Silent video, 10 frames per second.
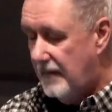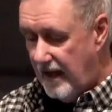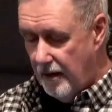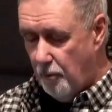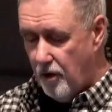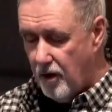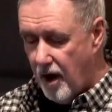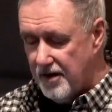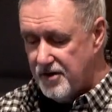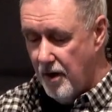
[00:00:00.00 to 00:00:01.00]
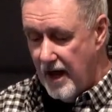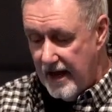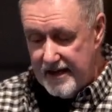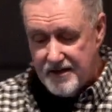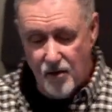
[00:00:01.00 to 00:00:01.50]
It will cost you.
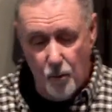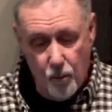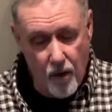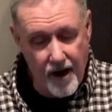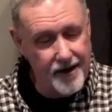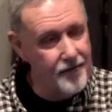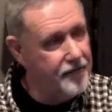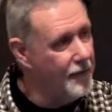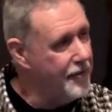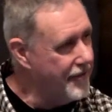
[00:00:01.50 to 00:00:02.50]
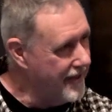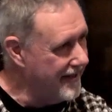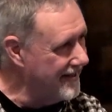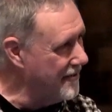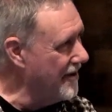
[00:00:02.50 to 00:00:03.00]
It's a wonderful
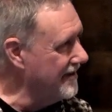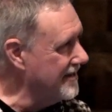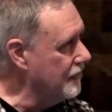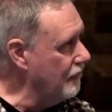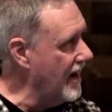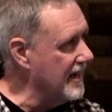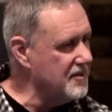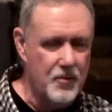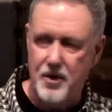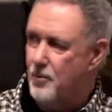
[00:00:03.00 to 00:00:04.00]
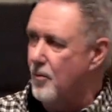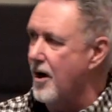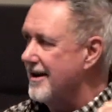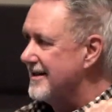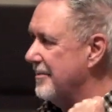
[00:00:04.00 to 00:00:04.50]
thing you want to grasp. You
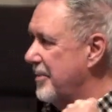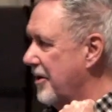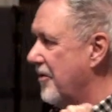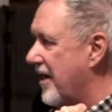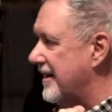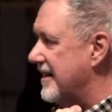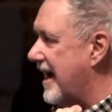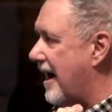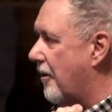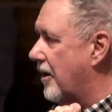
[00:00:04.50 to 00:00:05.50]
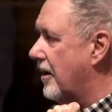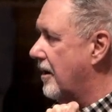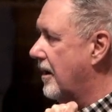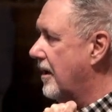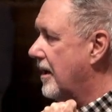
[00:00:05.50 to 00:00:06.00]
want to build that tower,
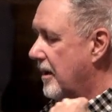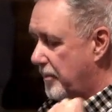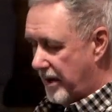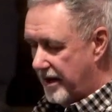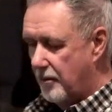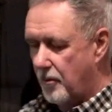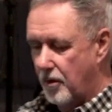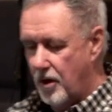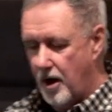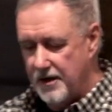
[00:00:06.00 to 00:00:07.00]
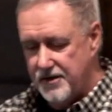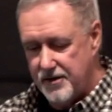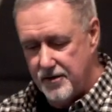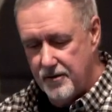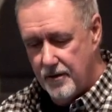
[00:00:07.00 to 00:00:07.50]
but it will cost you.